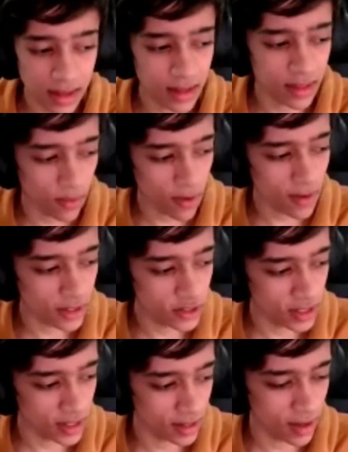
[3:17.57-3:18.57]
there were
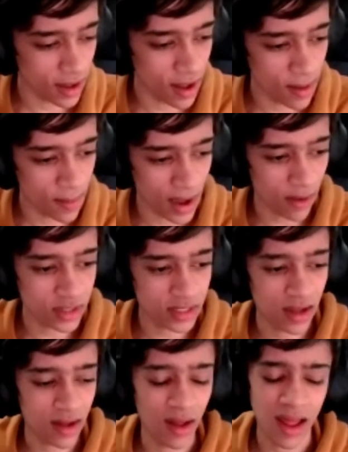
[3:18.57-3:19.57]
actually. I
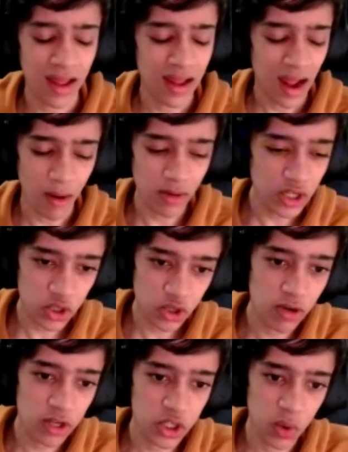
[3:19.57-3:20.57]
wasn't
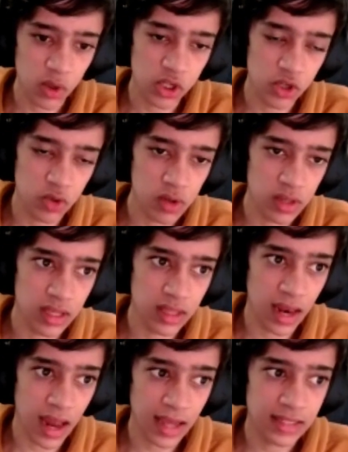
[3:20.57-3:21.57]
sure actually what to do with
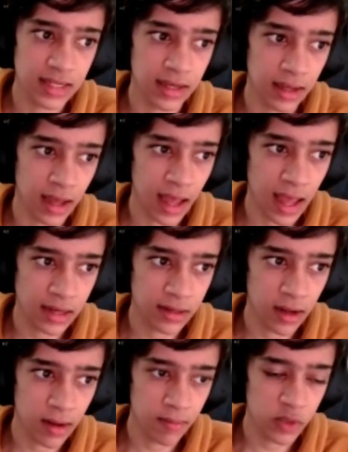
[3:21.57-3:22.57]
the lighting. I
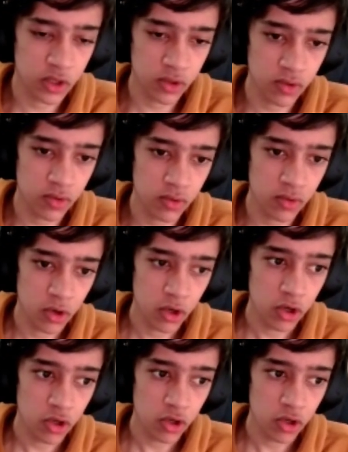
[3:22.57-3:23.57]
had two
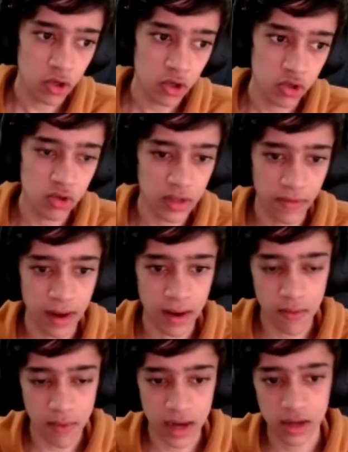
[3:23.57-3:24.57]

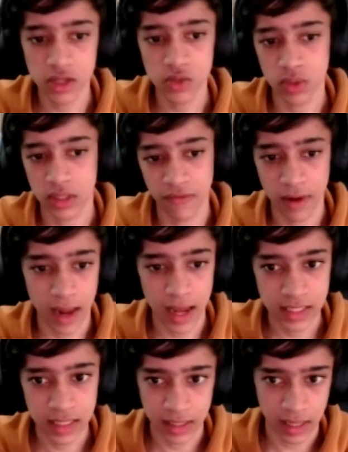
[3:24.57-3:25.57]
different renders with different
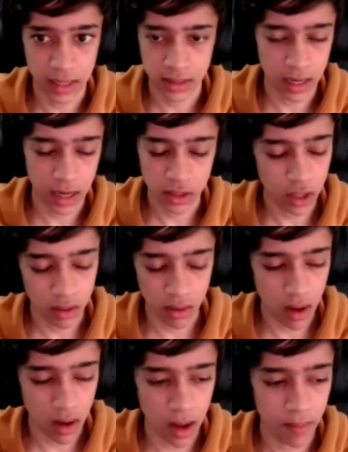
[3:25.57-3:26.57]
lighting I'd
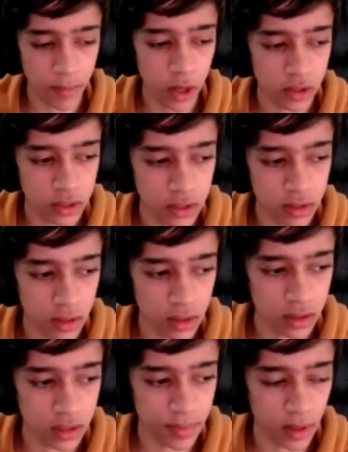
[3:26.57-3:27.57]
done post
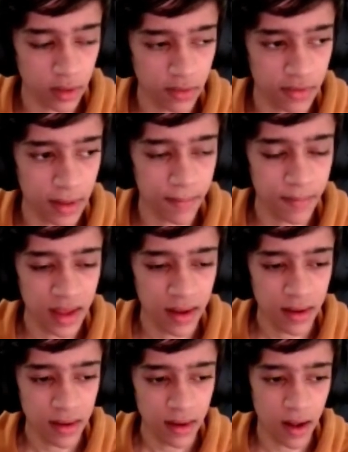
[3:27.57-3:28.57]
to both of them.
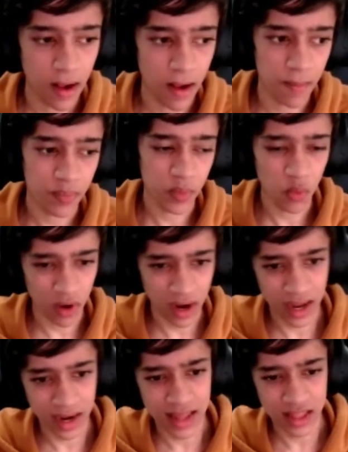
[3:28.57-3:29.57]
One
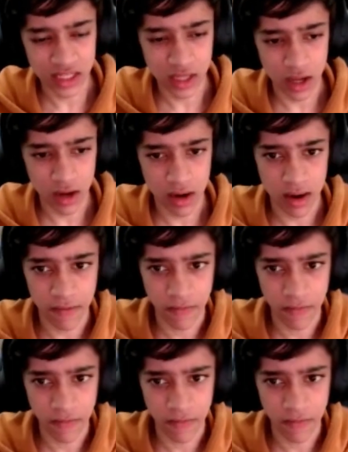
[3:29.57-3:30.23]
had like the sun in